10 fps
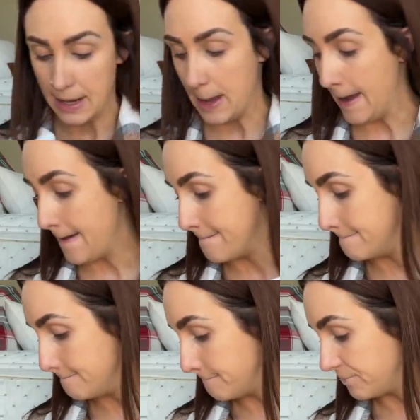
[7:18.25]

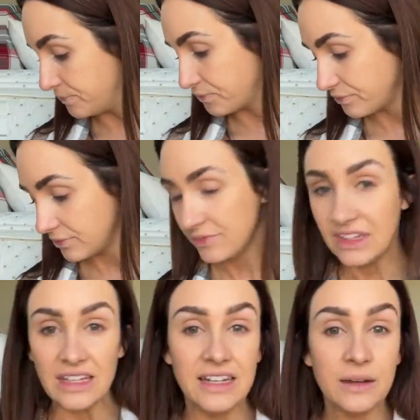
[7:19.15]
Um,
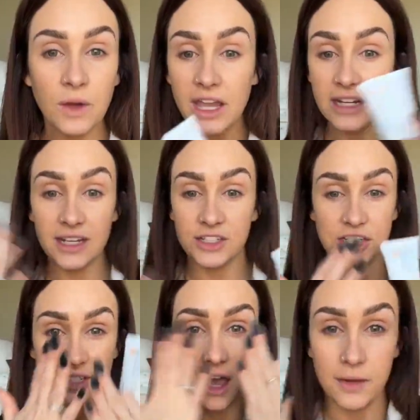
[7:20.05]
and, and it
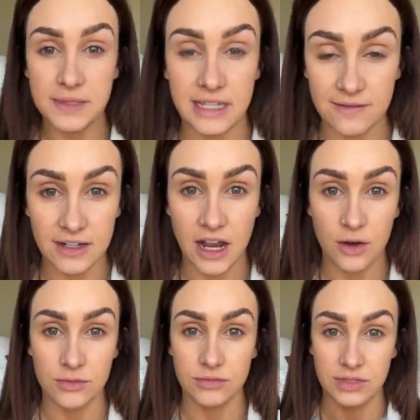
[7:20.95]
just helps even
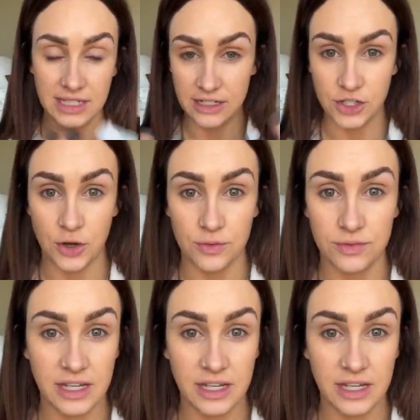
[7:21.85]
out skin tone.